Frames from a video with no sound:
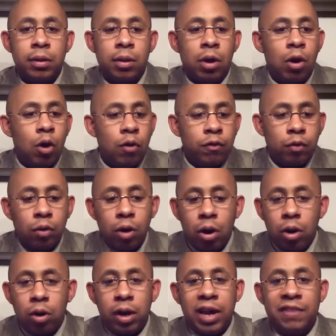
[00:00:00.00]
But
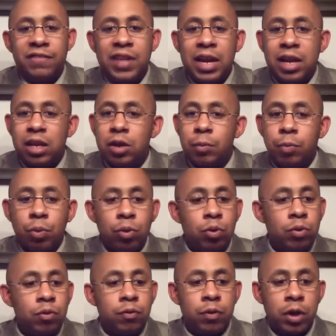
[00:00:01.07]
overall, if they can
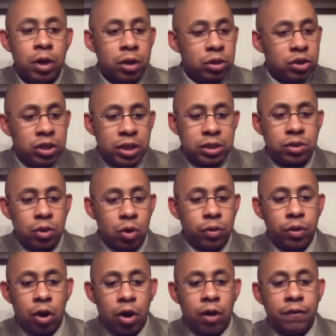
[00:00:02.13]
improve just
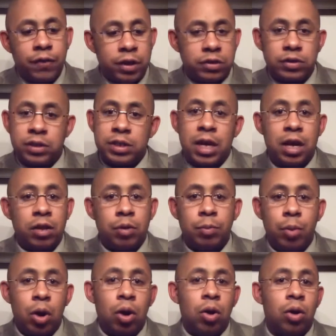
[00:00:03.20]
on the offensive side of the
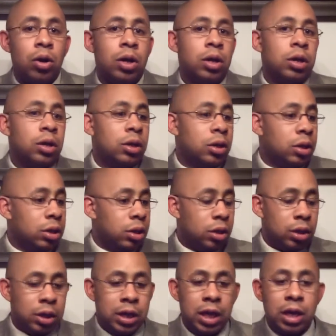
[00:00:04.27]
ball,
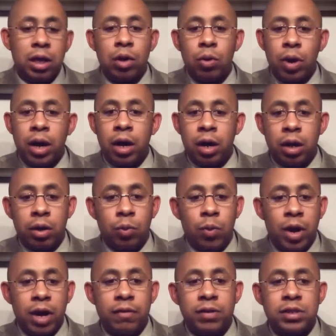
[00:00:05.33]
getting a
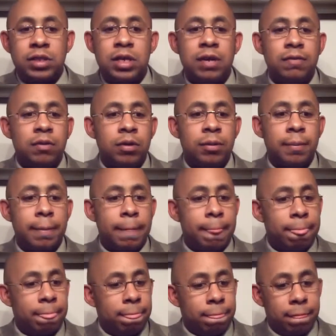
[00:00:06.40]
wide receiver,
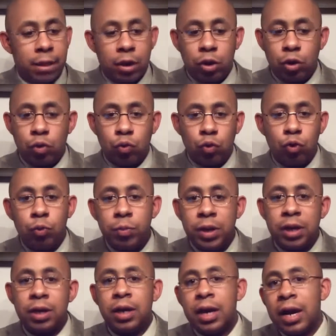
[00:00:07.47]
grooming a